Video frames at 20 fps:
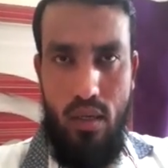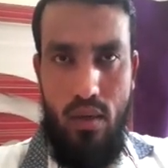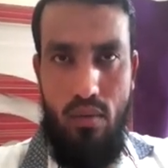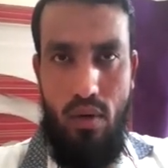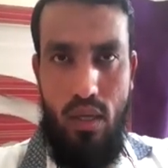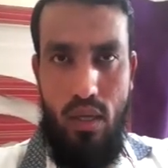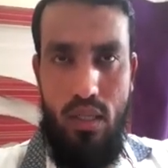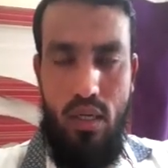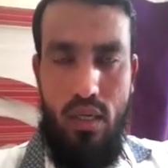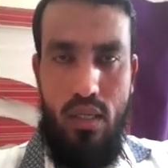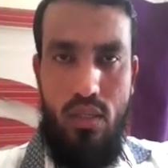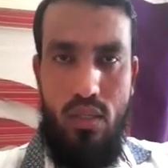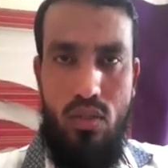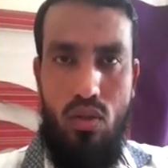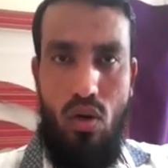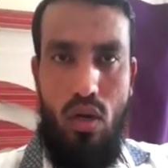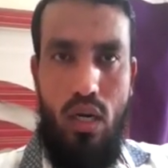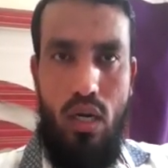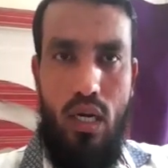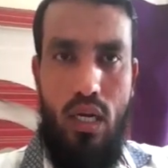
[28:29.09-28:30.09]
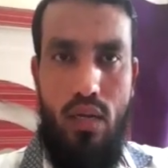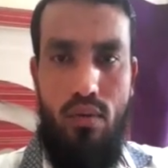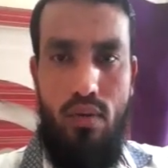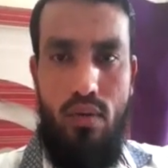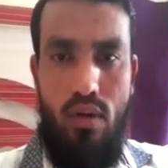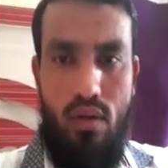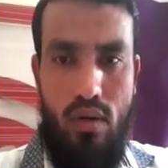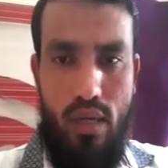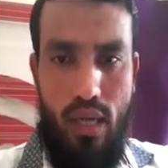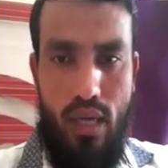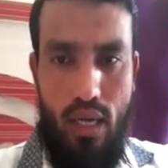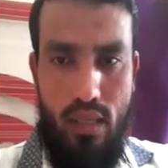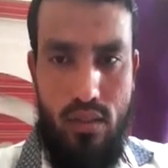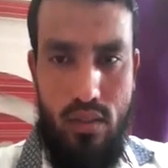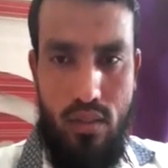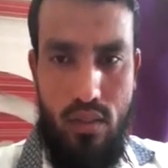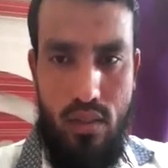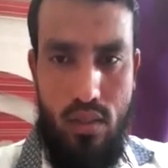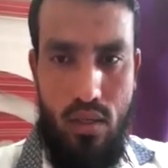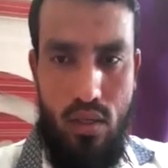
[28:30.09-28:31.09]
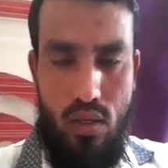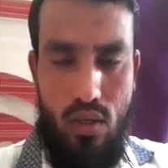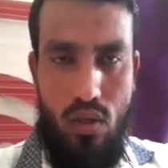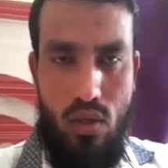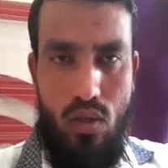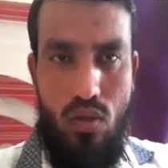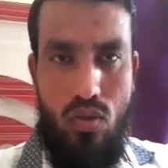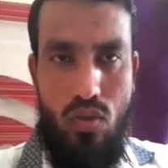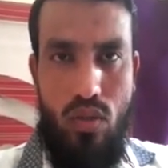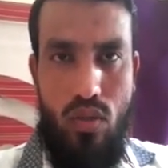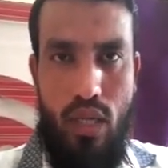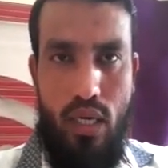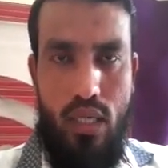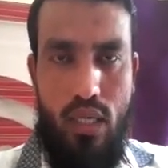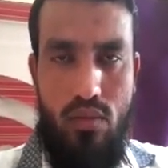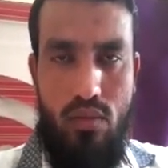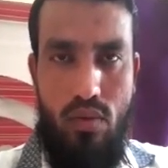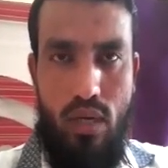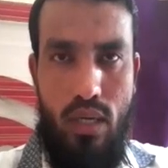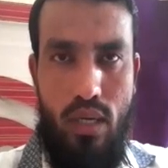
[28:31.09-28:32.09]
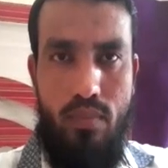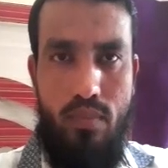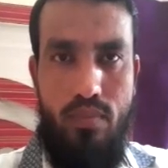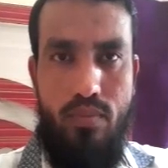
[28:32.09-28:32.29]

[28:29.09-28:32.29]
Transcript: whether it is solid, liquid or gas. So that is why